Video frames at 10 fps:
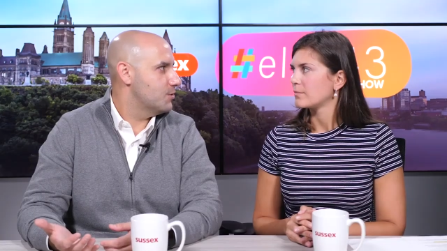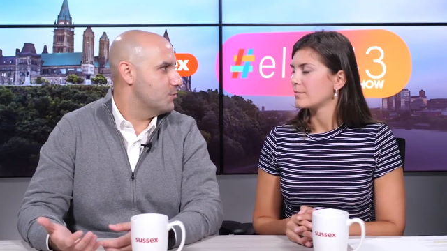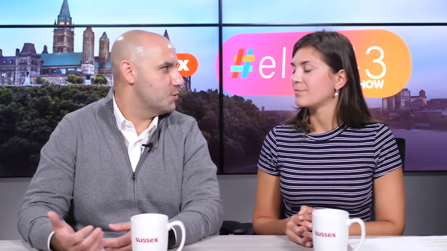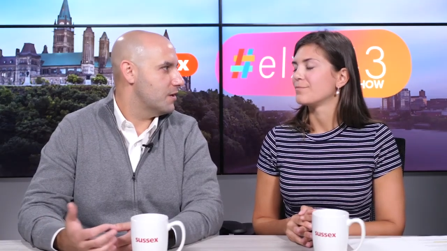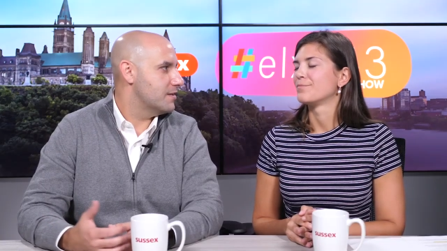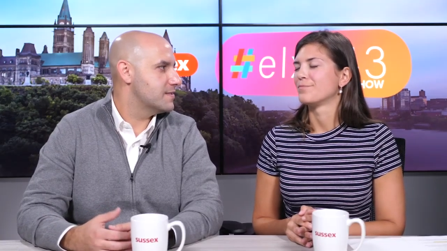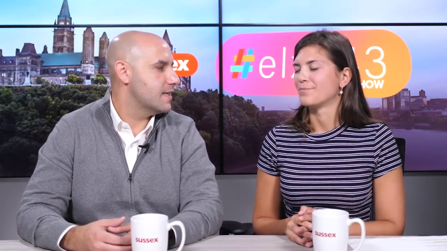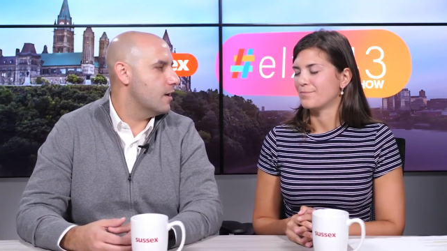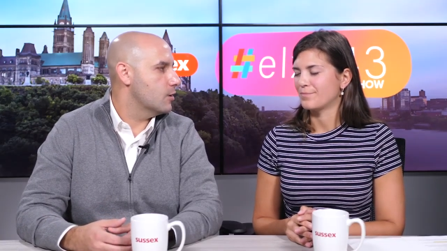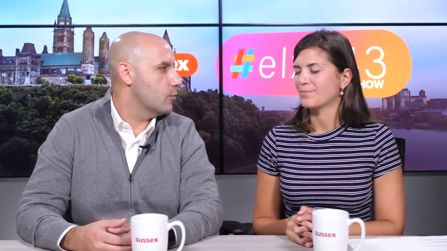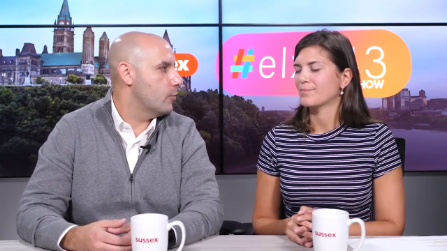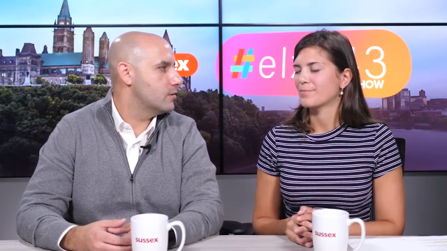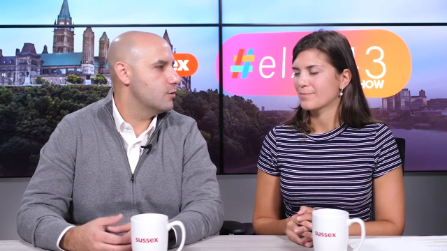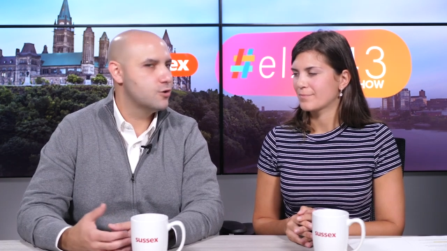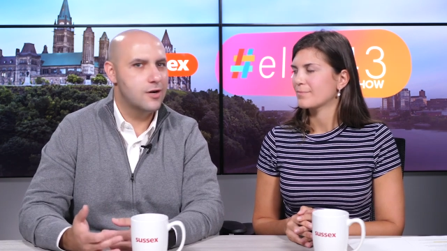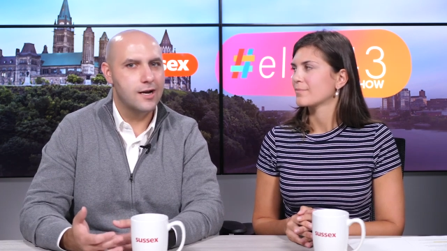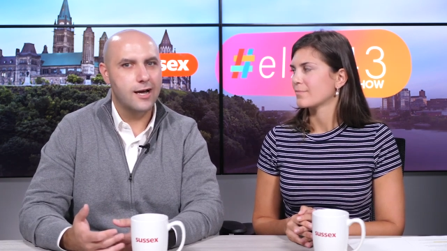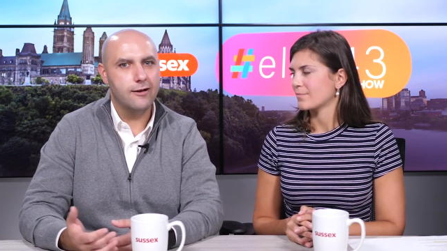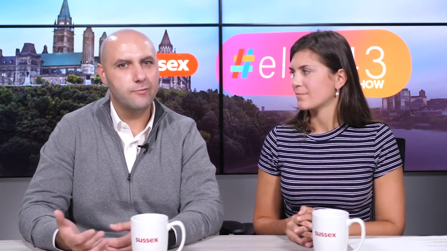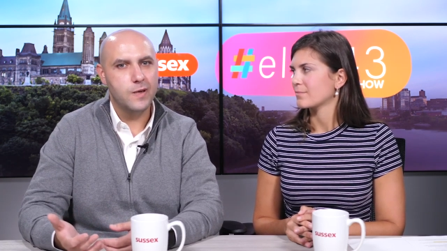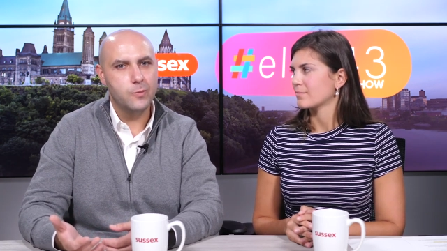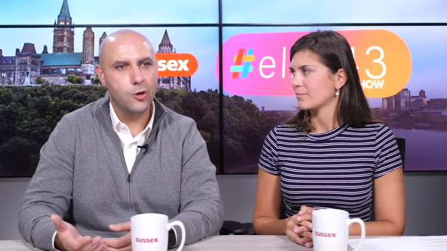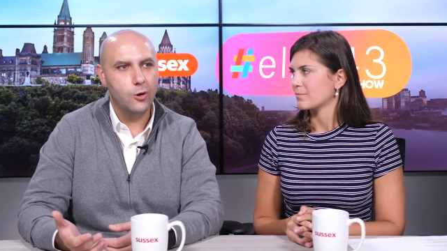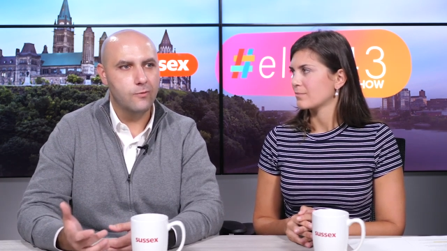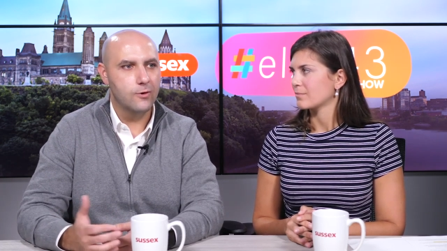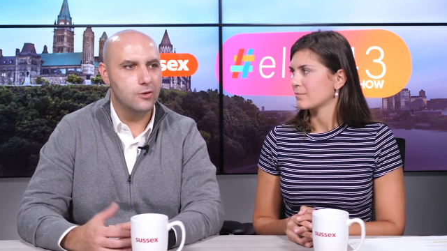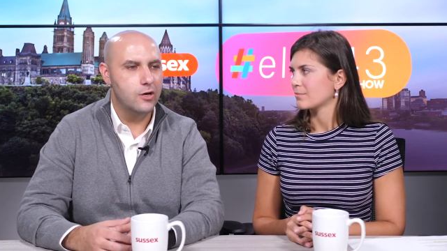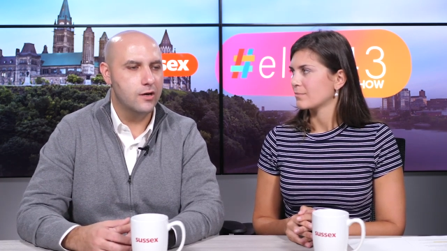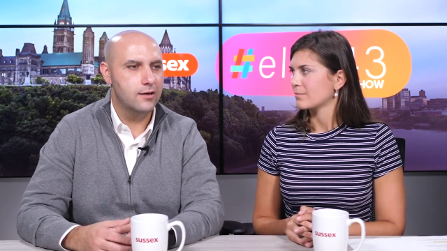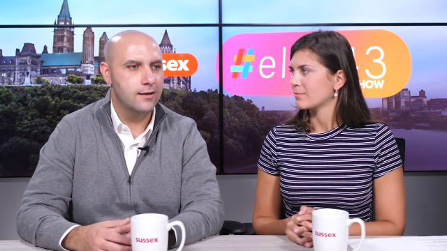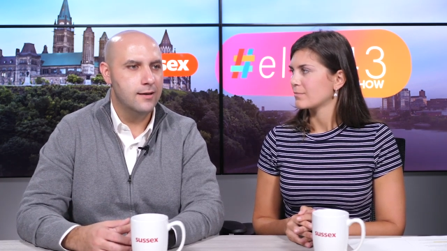Speaker 1: they're trying mm -hmm. to mm-hmm. sell or what they're trying to have people overlook?